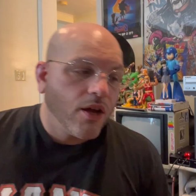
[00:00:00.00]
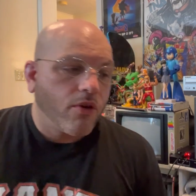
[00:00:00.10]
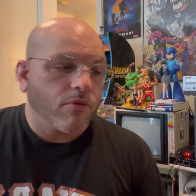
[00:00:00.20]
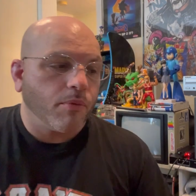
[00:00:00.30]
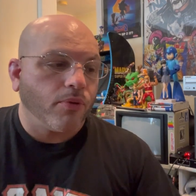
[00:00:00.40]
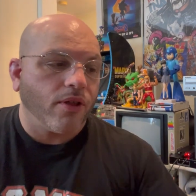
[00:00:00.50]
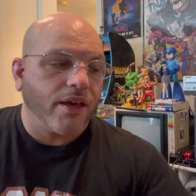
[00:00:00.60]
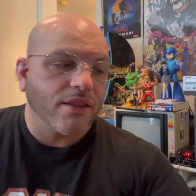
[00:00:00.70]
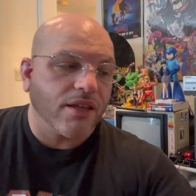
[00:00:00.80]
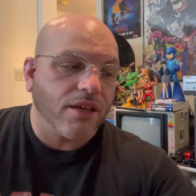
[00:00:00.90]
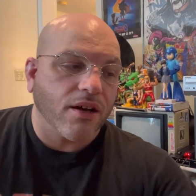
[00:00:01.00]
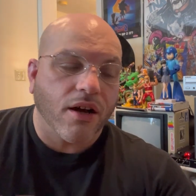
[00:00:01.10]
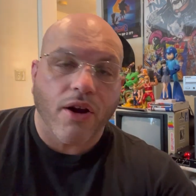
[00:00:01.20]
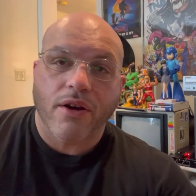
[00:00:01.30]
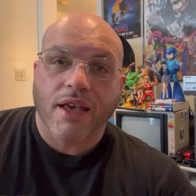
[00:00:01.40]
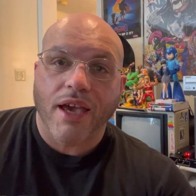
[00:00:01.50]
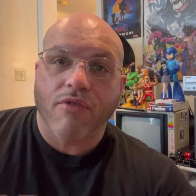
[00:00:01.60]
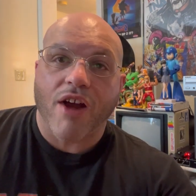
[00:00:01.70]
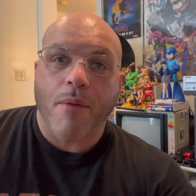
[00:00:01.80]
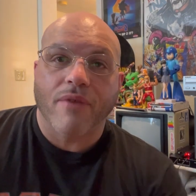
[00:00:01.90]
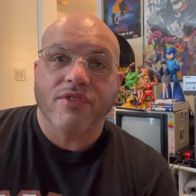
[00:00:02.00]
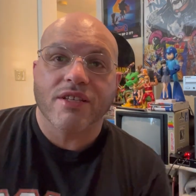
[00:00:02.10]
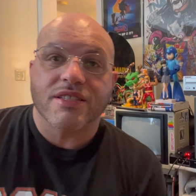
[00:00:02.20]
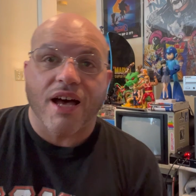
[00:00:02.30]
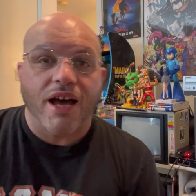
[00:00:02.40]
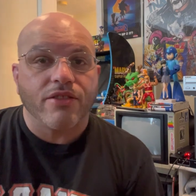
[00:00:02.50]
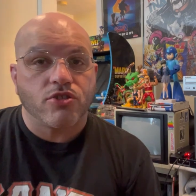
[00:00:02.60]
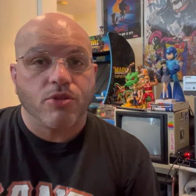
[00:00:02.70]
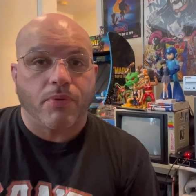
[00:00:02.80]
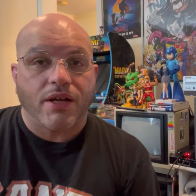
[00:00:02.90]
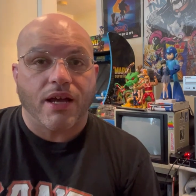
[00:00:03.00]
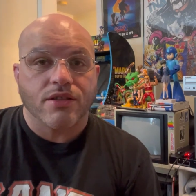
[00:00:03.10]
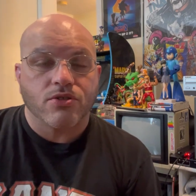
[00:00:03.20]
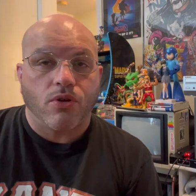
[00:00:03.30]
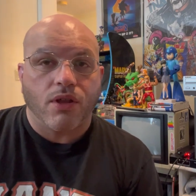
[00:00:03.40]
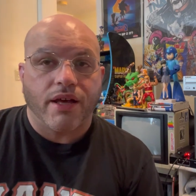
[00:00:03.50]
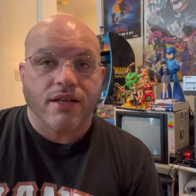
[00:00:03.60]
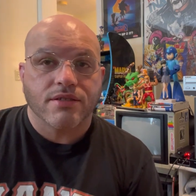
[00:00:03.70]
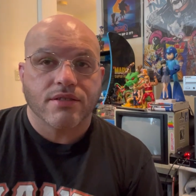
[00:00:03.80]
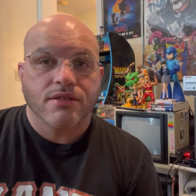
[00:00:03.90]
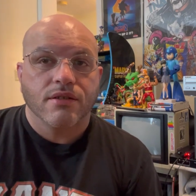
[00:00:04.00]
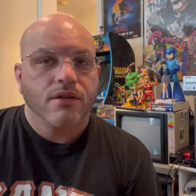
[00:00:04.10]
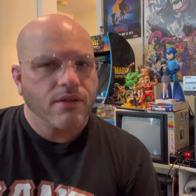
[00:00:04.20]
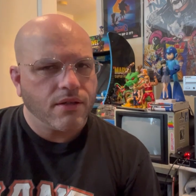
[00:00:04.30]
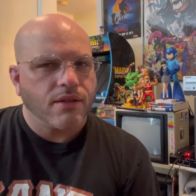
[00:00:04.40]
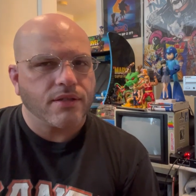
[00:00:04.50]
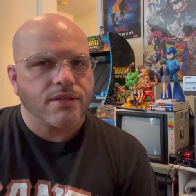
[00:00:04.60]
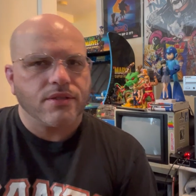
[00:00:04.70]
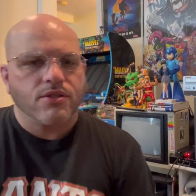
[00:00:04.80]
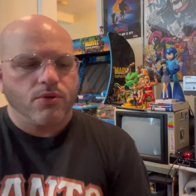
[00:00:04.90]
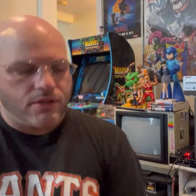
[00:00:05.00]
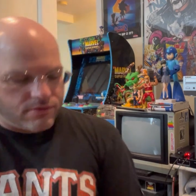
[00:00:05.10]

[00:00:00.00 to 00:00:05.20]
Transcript: We're going to be playing the uh, arcade ROM of this on the Super Console X. Let's get to it.